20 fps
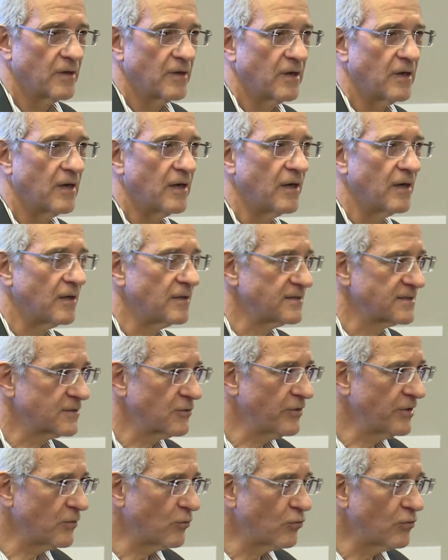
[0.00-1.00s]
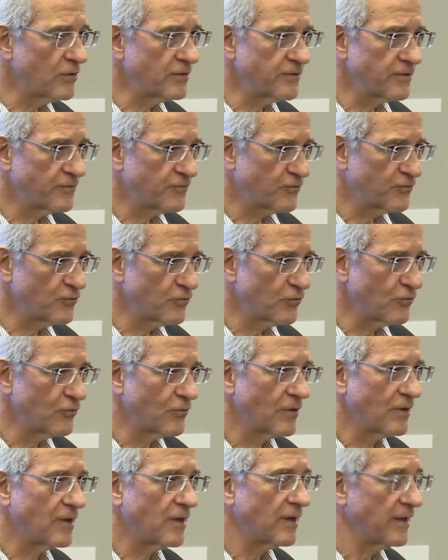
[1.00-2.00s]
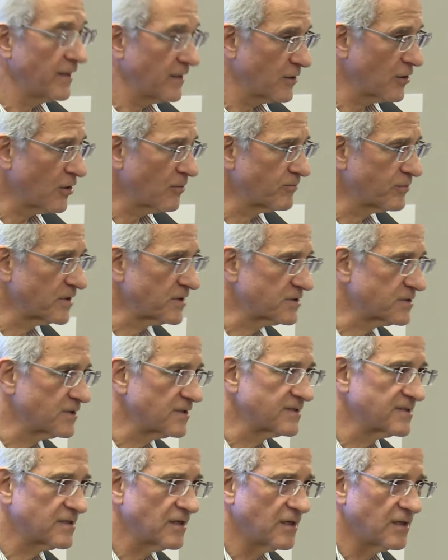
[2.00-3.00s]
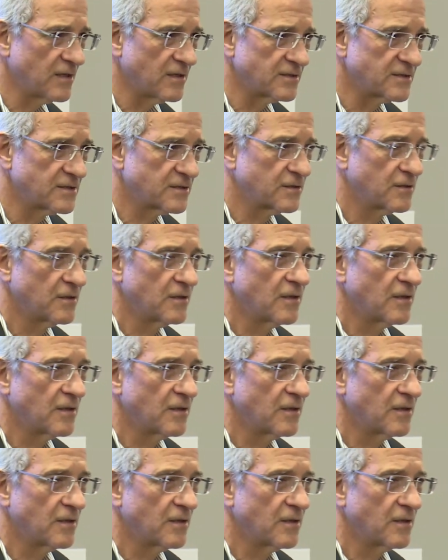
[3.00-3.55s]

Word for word: Uh, so in order to accomplish this task,